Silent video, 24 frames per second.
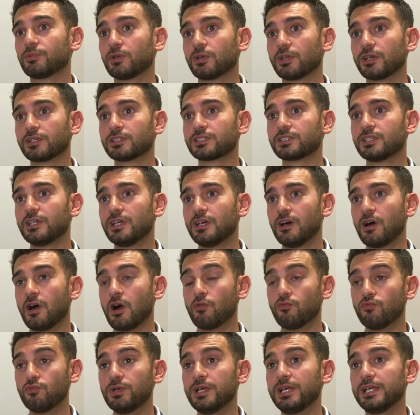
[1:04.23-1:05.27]
products
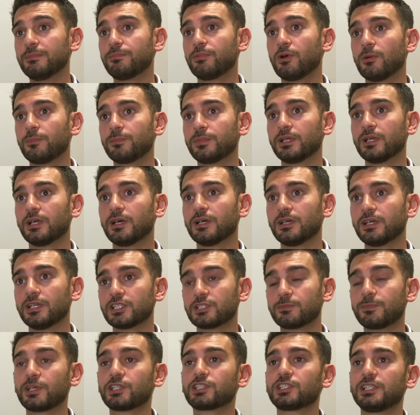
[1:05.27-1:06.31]
are really popular,
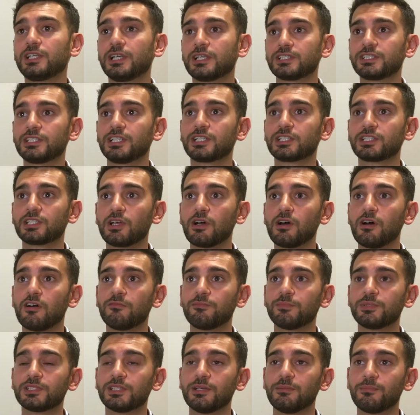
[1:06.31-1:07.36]
especially at
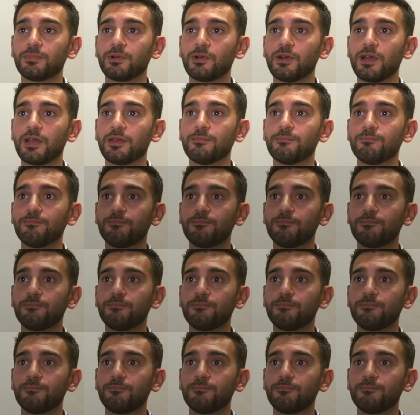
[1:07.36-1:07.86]
6.5% per annum.